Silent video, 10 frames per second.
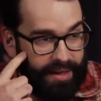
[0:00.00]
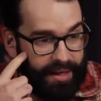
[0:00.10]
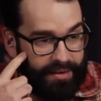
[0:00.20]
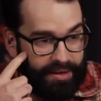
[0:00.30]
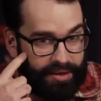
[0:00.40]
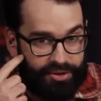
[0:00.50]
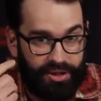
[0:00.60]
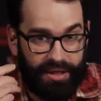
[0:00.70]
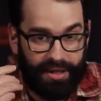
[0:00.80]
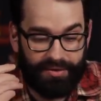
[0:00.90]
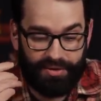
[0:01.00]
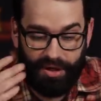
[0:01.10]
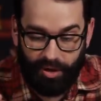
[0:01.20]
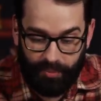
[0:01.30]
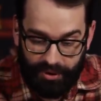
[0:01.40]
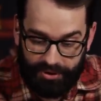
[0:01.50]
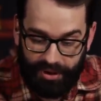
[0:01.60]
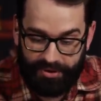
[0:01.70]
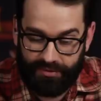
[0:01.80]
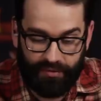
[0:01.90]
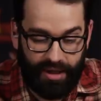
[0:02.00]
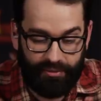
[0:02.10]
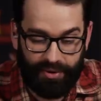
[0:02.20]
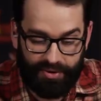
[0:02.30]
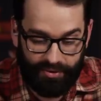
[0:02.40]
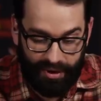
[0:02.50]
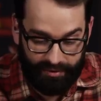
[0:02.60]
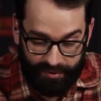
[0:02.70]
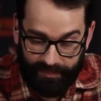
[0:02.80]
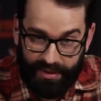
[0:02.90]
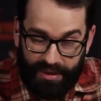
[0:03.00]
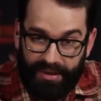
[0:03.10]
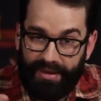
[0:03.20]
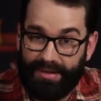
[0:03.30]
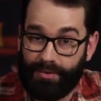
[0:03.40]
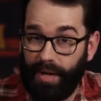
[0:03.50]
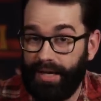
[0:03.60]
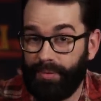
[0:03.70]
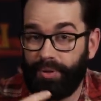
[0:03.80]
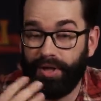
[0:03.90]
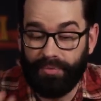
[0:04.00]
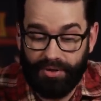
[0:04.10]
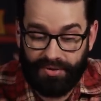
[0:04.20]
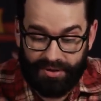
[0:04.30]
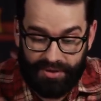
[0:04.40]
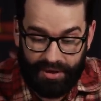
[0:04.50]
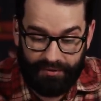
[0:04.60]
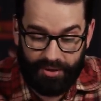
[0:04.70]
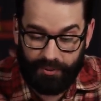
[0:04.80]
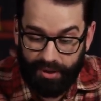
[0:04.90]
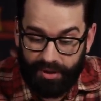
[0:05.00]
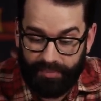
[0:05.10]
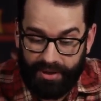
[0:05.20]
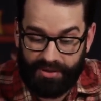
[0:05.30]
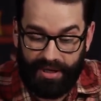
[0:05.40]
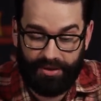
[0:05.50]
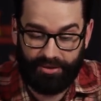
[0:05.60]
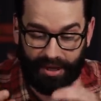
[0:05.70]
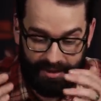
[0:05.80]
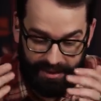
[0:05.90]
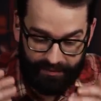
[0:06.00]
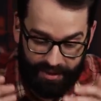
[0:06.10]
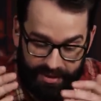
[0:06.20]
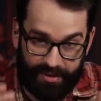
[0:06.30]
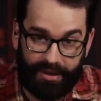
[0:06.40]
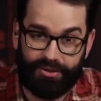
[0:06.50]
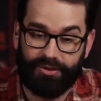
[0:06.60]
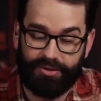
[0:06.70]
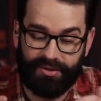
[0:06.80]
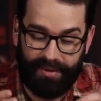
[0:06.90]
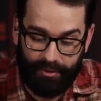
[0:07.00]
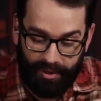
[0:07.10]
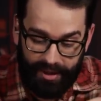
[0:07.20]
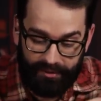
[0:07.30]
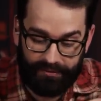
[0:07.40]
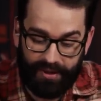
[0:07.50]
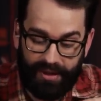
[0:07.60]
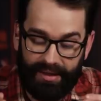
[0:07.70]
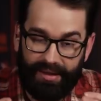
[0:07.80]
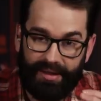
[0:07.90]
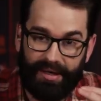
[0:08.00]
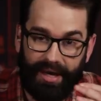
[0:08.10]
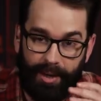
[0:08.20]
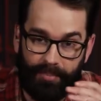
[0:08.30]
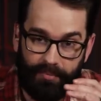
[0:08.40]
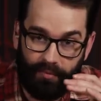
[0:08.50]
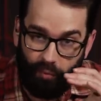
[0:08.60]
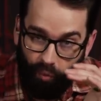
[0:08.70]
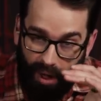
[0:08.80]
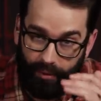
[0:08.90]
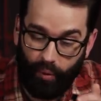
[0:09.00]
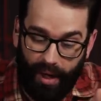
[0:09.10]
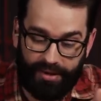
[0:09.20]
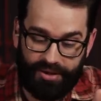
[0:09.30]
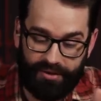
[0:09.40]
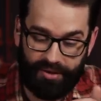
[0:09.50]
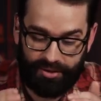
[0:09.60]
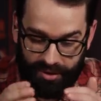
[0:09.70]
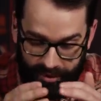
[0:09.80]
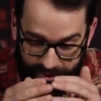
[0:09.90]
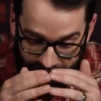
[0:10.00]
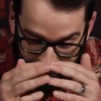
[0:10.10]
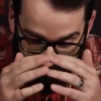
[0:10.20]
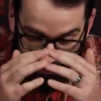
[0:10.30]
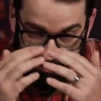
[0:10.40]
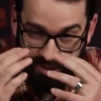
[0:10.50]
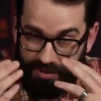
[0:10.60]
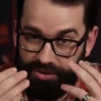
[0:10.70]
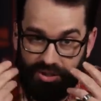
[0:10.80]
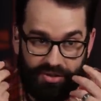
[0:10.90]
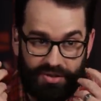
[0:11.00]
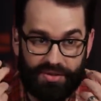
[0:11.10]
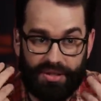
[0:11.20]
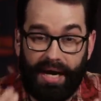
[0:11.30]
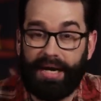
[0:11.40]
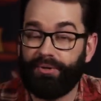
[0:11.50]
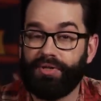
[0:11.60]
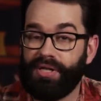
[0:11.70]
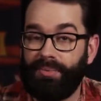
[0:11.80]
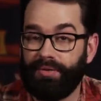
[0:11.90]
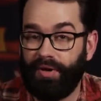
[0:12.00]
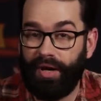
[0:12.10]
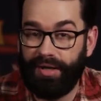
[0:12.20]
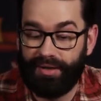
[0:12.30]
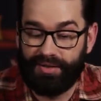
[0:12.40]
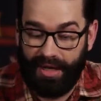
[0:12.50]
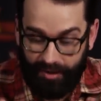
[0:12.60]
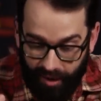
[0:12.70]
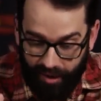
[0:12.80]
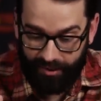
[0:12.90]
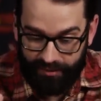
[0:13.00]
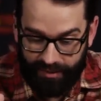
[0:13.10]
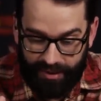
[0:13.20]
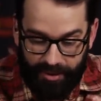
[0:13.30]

and uh, she has no appreciation for that whatsoever. And that's why I end up putting most of this stuff on Twitter because I, I try to give these lectures to my wife um, while we're watching these shows, and she's she's just not a receptive audience at all.